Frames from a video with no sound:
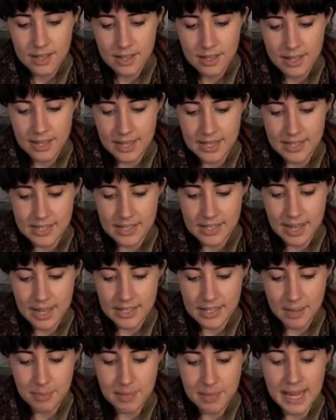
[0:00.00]
They
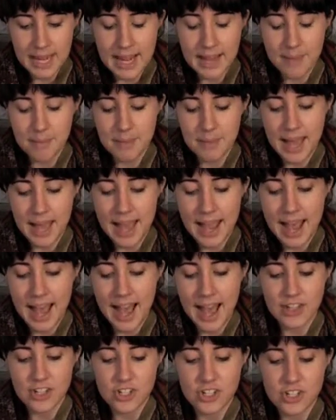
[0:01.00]
set up camp
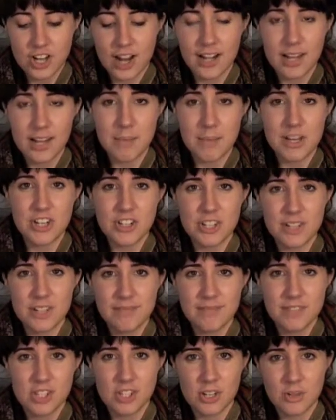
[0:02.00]
at Shawnee Mission.
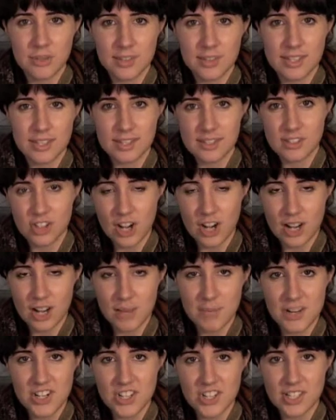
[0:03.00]
So this Shawnee
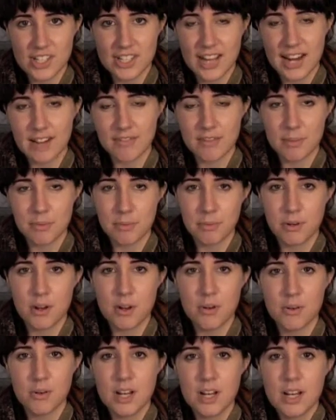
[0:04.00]
Mission is kind of the
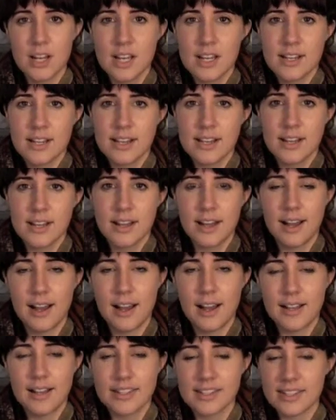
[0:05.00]

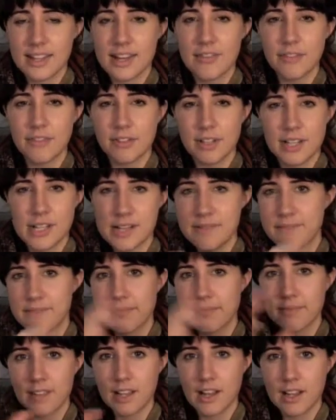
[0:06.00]
pro-slavery
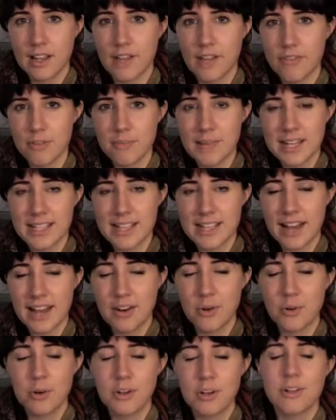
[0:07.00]
government
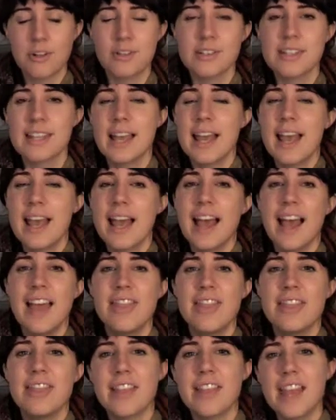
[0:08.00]
headquarters.
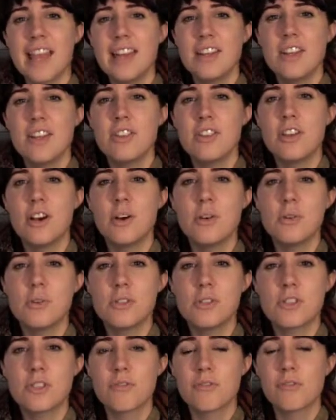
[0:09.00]
And then
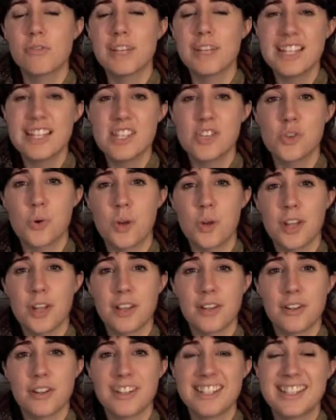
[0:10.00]
those free
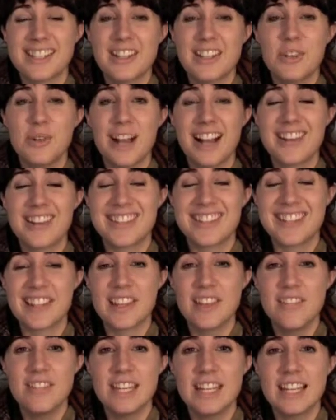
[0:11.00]
soilers who actually
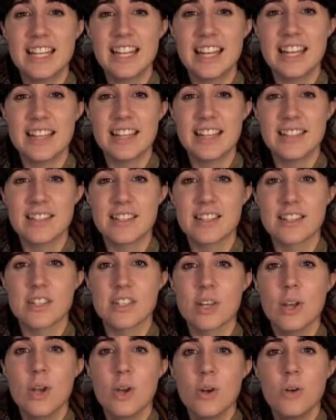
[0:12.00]
lived in Kansas,
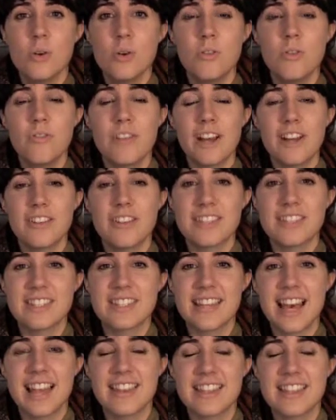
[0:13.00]
who felt
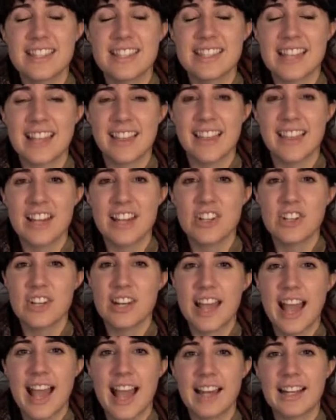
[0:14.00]
that this
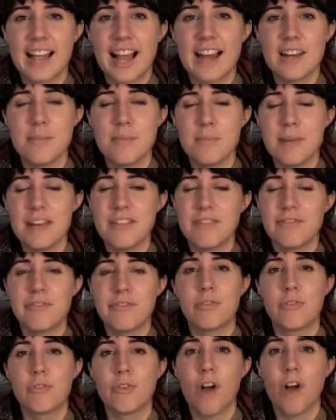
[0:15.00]
election had kind of been
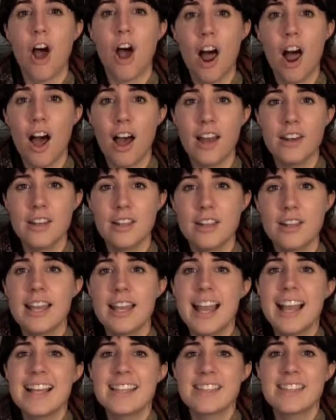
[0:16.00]
fraud,
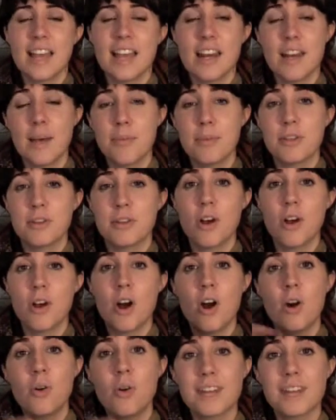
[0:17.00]
set up their
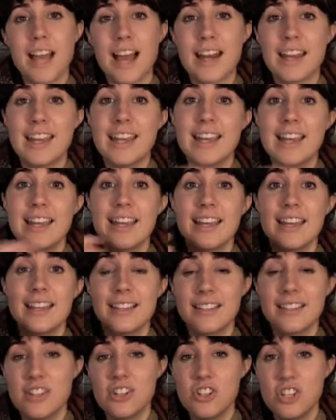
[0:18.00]
own kind of
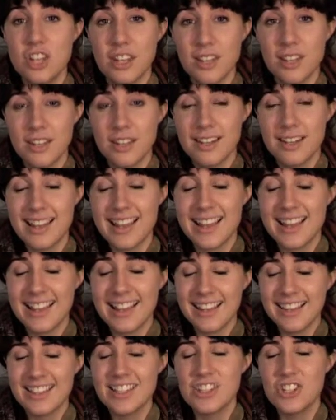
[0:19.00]
illegitimate,
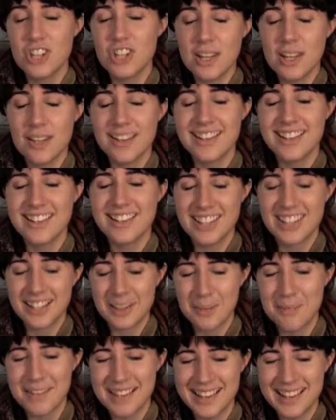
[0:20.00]

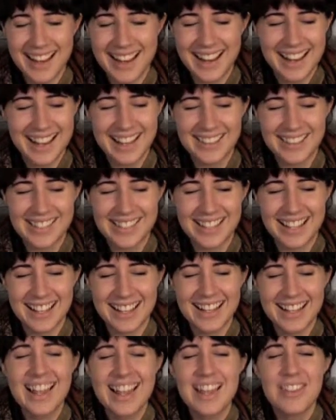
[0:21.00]
I can't even say
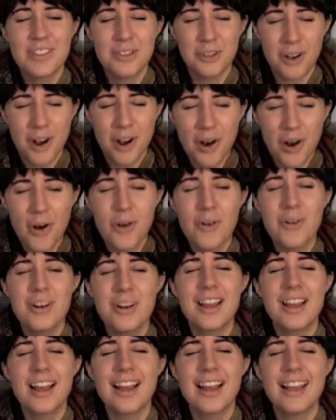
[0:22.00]
it, their
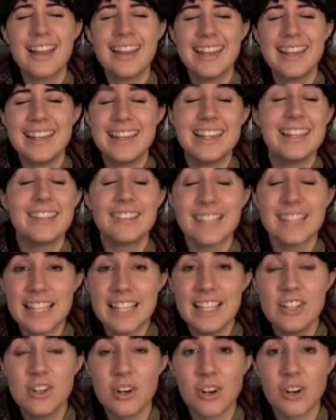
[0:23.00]
own
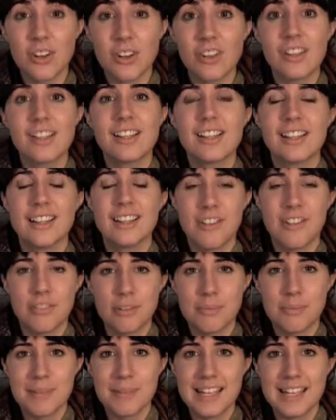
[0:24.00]
illegal
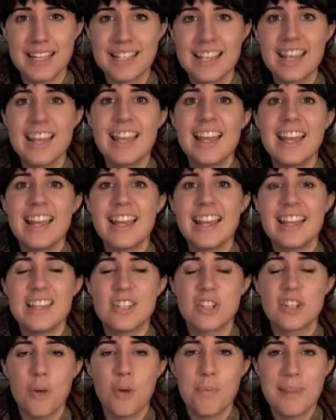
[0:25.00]
government in
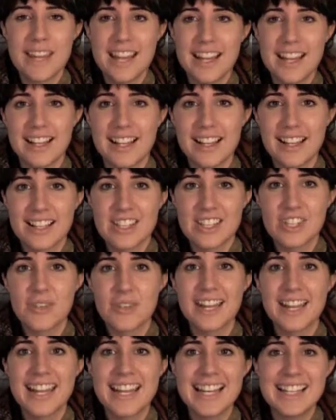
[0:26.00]
Topeka. So
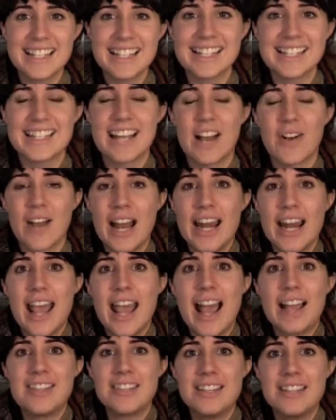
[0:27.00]
Kansas now kind of
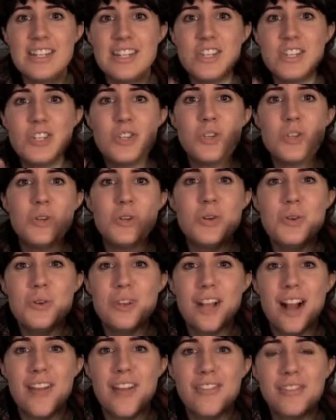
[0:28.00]
has these two
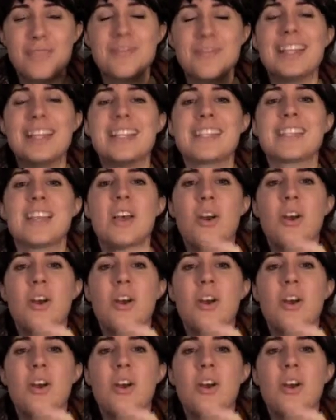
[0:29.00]
governments,